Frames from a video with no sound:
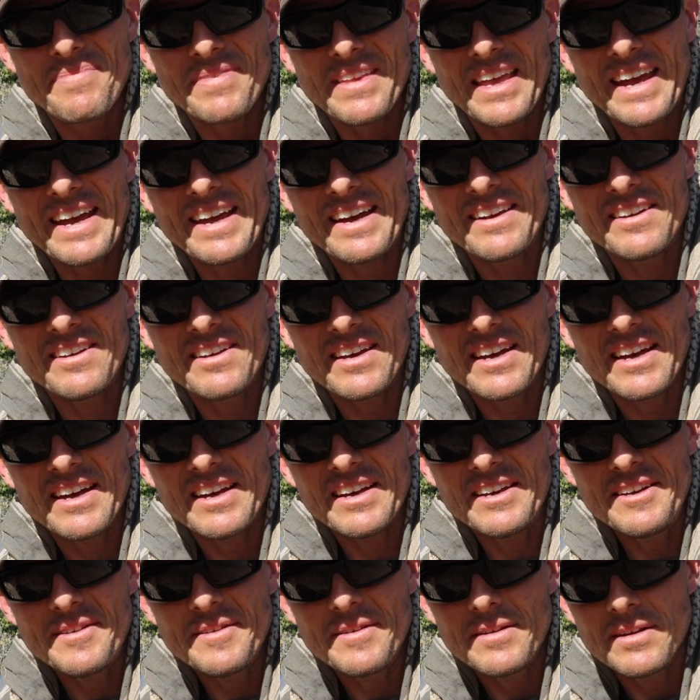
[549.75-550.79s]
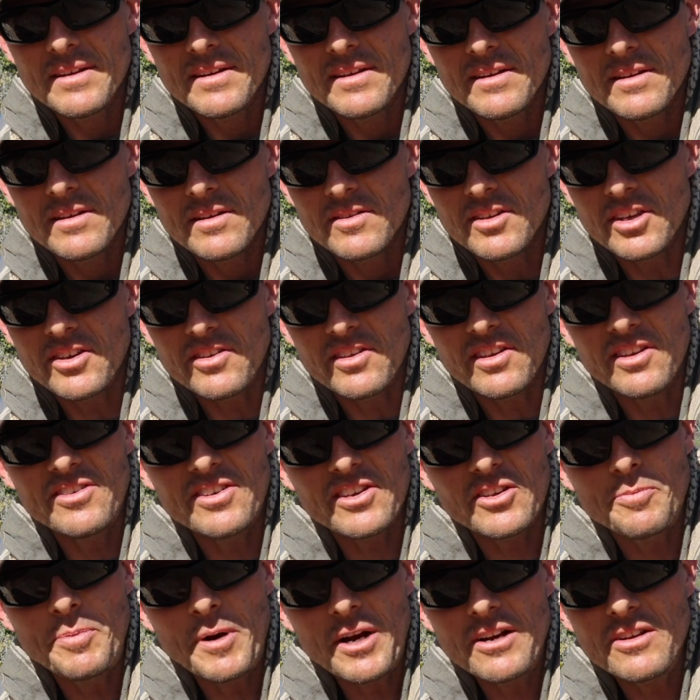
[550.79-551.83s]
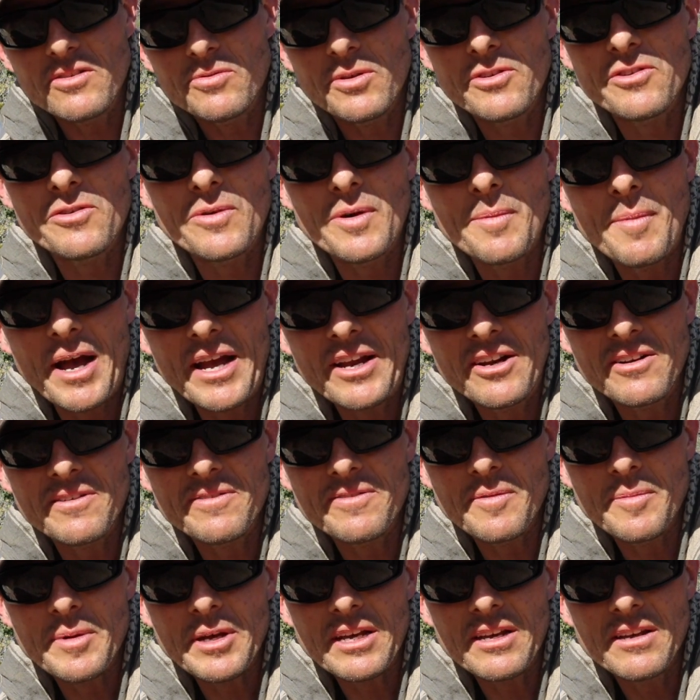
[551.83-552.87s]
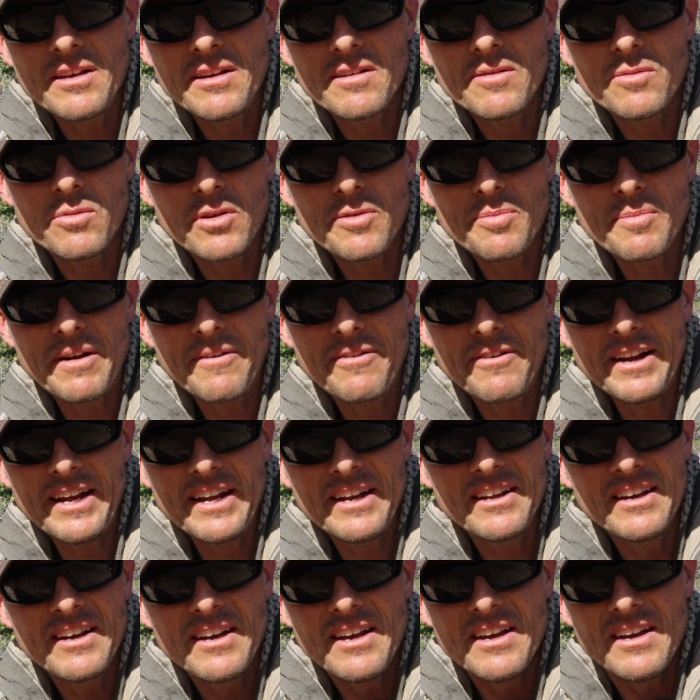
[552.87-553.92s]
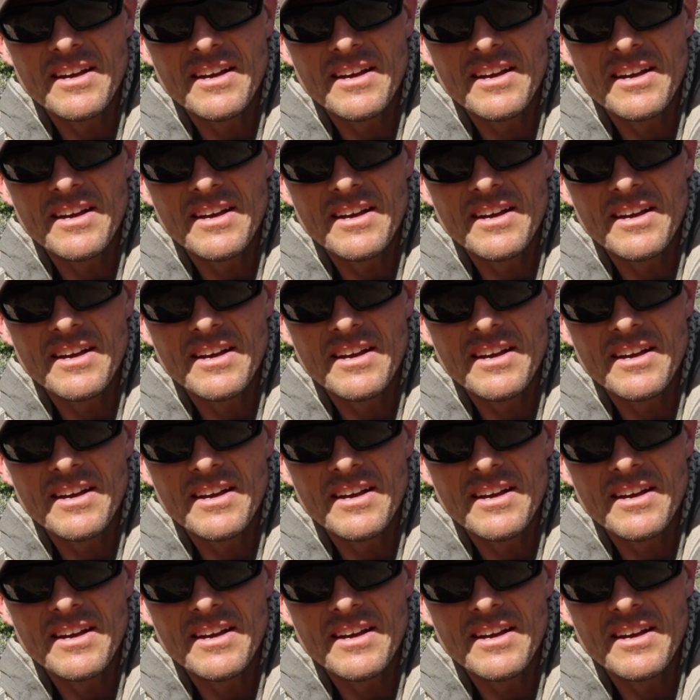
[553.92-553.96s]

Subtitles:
And this experience was a reminder for me with my friend.